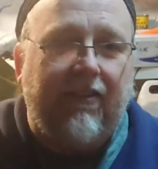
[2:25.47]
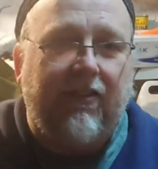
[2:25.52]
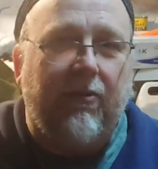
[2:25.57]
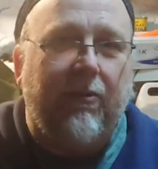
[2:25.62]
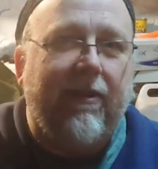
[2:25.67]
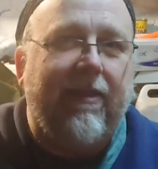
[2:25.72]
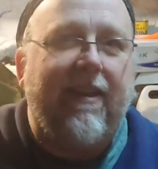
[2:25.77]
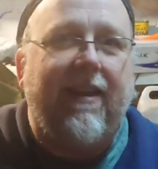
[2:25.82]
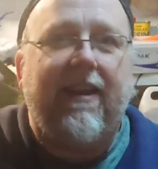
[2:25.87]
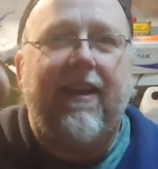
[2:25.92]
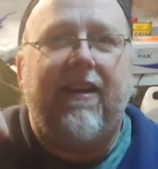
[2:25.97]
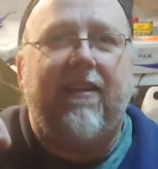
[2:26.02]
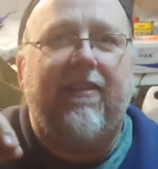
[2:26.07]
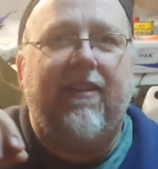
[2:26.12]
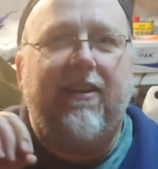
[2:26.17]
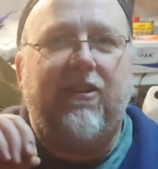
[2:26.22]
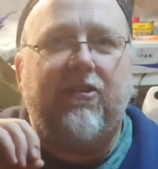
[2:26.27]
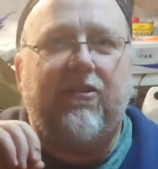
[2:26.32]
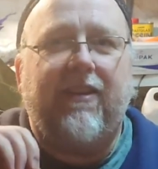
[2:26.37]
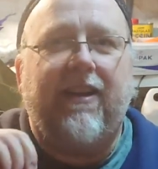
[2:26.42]
So when they hit,
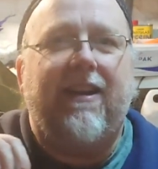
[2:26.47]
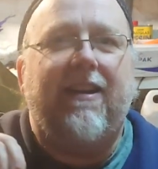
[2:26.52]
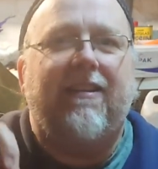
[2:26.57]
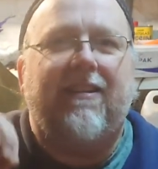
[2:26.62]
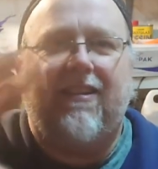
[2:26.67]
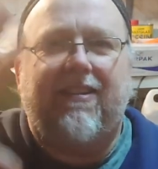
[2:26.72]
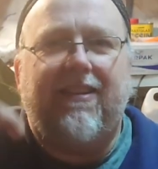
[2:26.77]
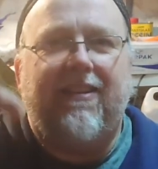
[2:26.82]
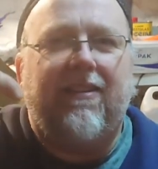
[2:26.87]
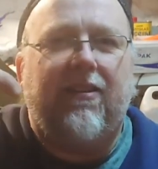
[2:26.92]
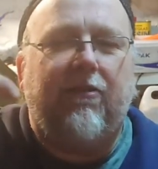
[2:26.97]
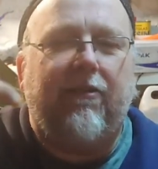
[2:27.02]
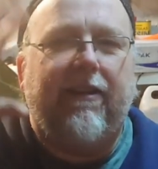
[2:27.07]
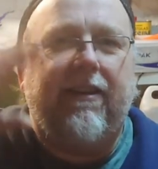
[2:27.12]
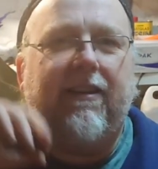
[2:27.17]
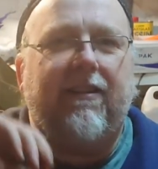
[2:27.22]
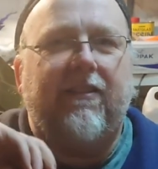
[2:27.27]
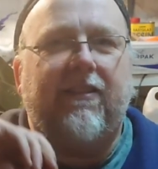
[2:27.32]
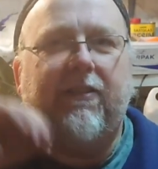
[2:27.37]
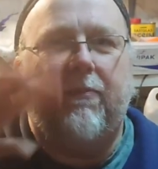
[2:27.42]
they just kind of
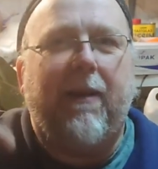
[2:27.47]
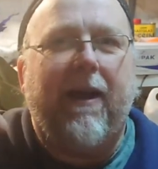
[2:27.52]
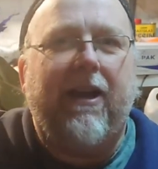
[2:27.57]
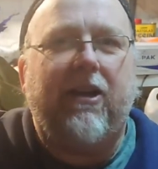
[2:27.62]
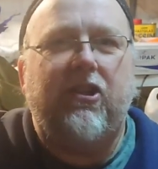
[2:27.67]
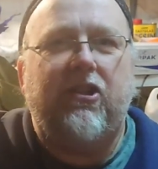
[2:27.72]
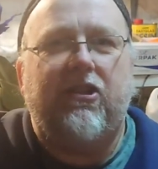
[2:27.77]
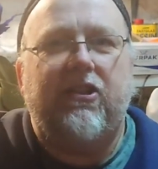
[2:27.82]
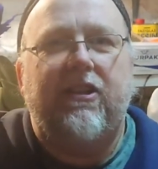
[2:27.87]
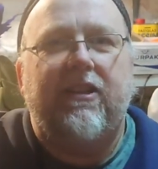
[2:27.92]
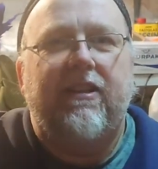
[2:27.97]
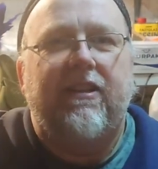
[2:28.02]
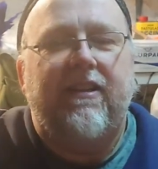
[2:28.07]
disintegrate and smash